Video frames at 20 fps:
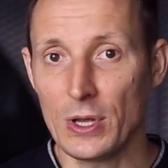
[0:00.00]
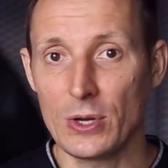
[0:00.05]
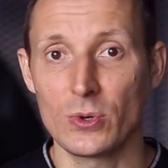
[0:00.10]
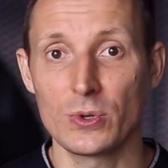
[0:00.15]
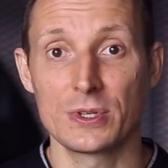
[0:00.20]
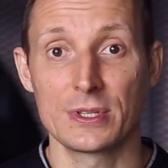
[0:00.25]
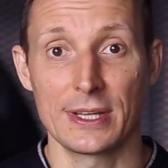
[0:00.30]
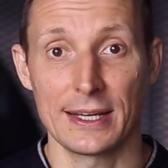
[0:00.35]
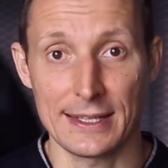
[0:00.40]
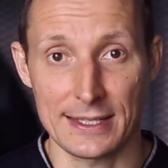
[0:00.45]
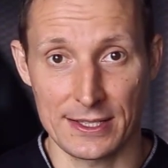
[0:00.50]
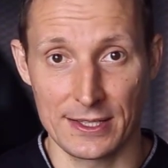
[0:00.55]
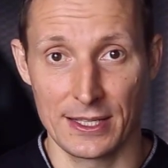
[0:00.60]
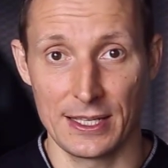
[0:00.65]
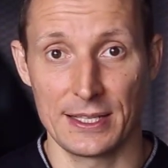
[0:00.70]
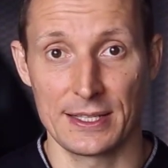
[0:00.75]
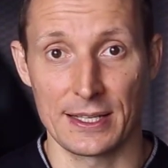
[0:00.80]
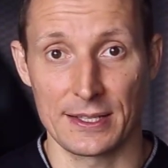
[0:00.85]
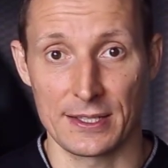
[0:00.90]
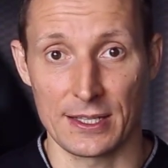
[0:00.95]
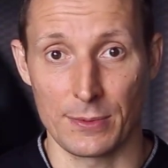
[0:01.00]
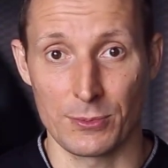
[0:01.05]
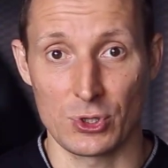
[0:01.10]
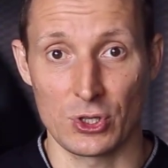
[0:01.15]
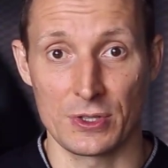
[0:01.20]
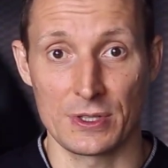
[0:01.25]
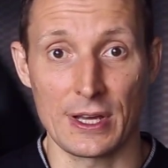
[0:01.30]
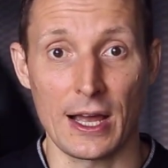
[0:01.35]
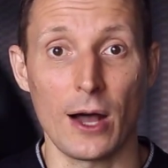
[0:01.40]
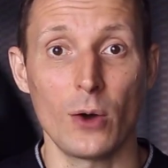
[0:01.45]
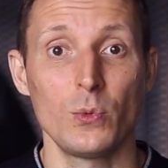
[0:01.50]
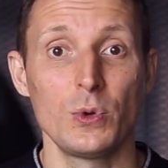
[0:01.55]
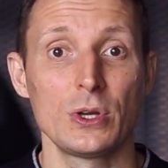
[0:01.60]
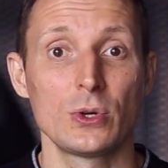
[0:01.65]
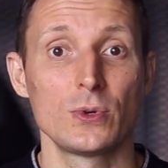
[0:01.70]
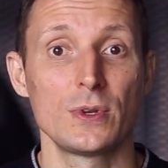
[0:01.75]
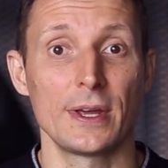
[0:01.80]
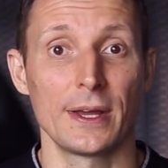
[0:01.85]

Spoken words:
could test these assumptions, how we could